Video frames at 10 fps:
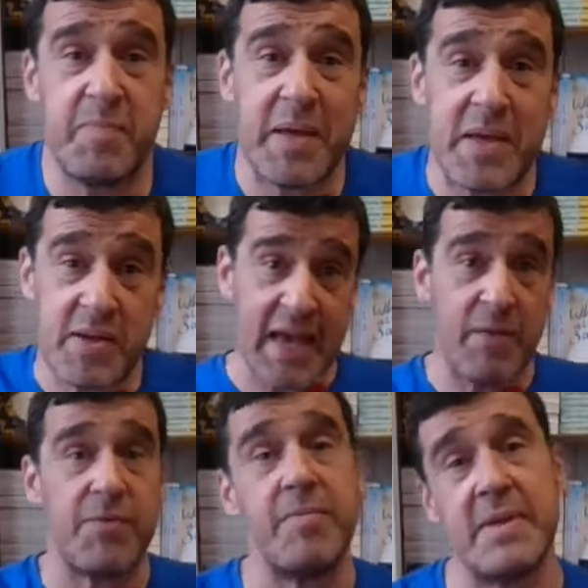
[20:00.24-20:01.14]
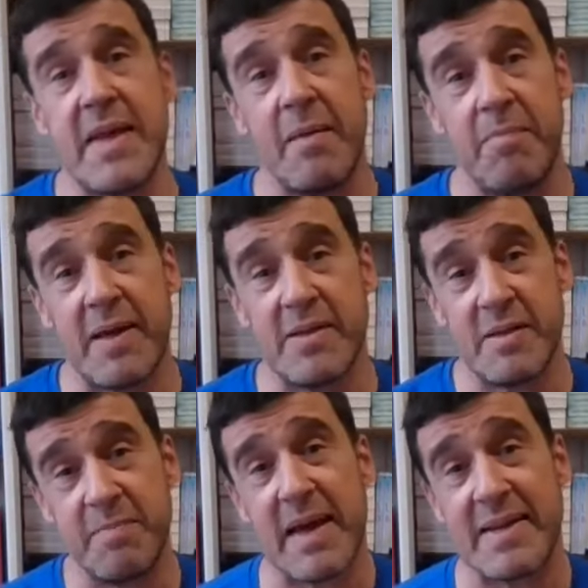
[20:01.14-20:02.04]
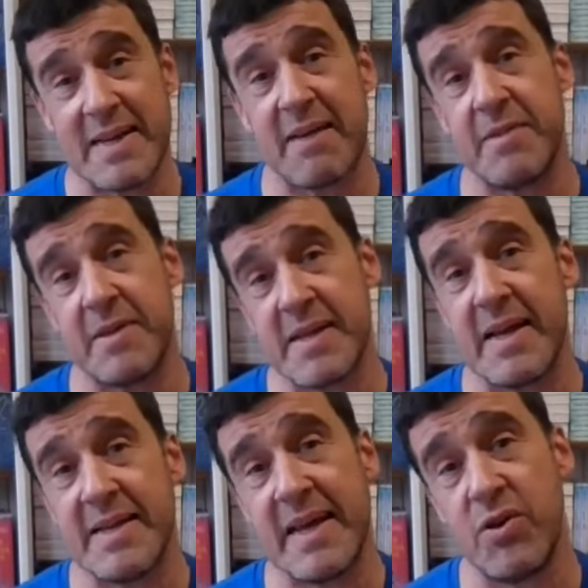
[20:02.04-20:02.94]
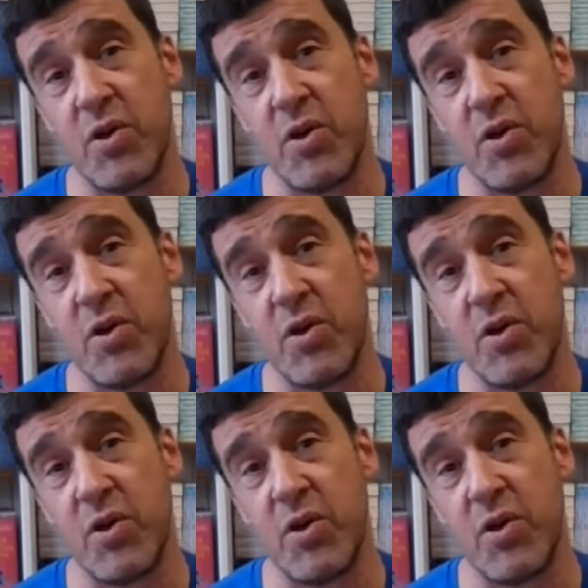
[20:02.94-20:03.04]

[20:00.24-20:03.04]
because they were from the same place as me, I did have this idea